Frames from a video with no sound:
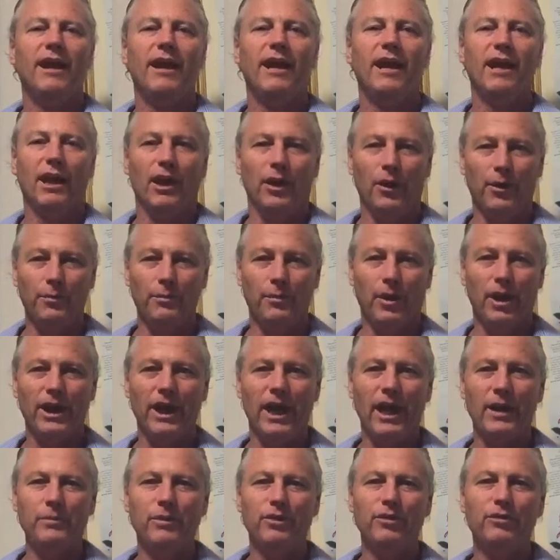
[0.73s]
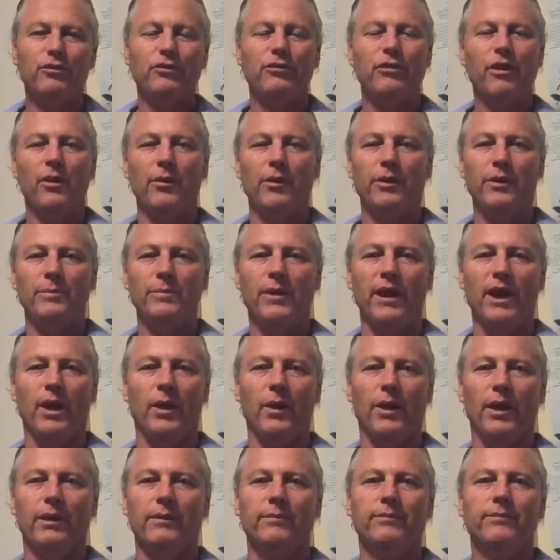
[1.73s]
Hello, my name is Terry
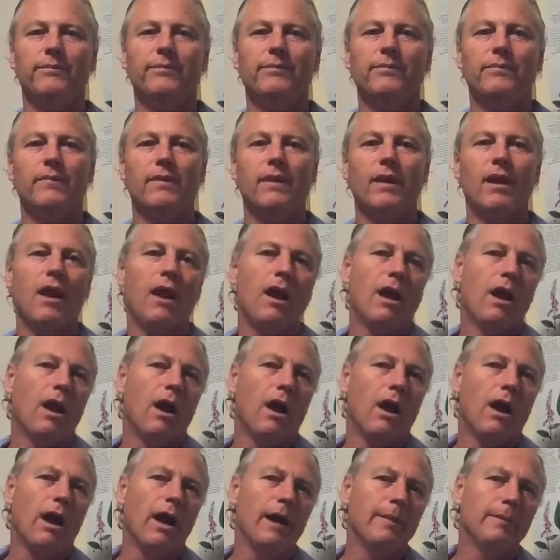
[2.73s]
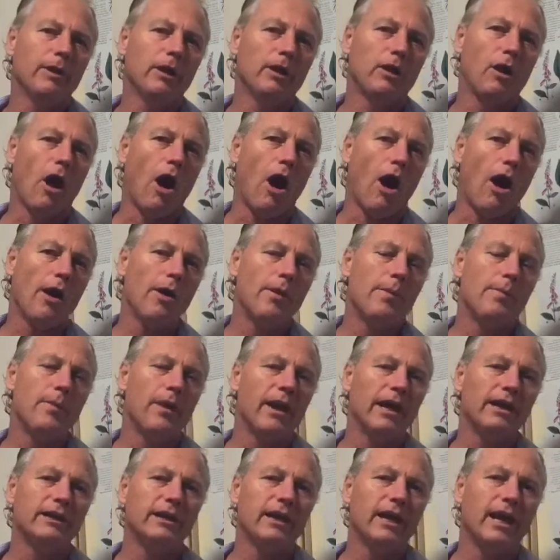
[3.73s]
Power. I'm a
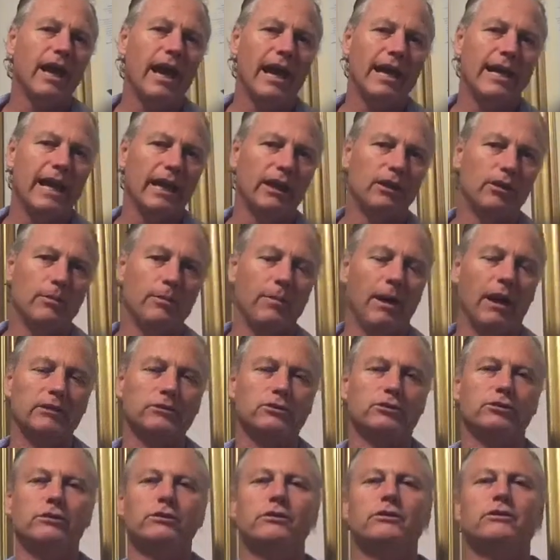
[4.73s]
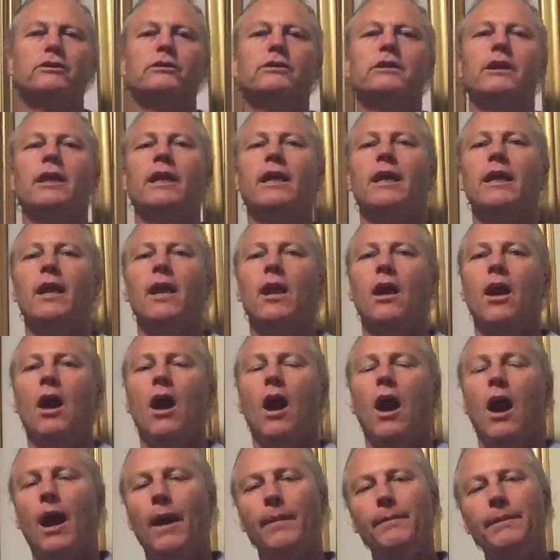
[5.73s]
chiropractor and acupuncturist.
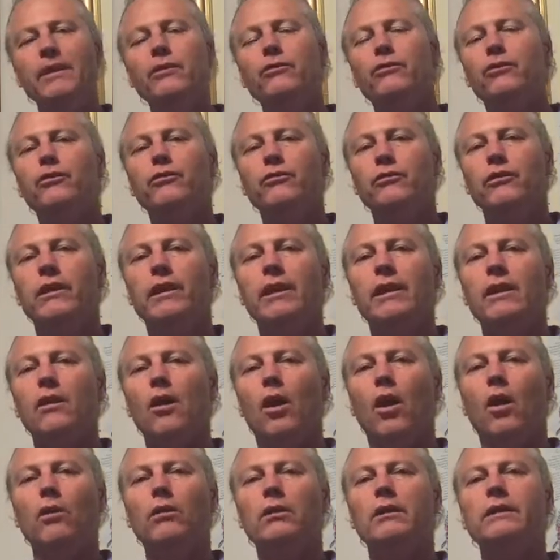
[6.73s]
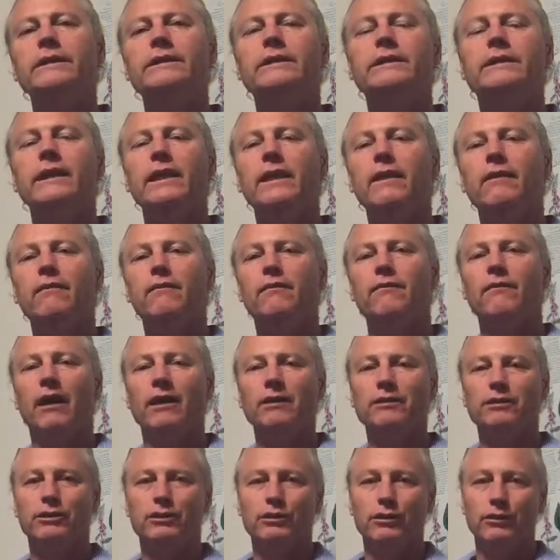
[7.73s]
I'm interested in holistic
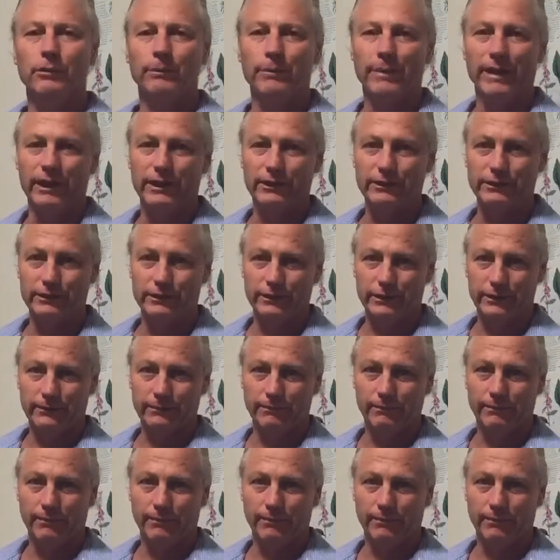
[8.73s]
functional medicine.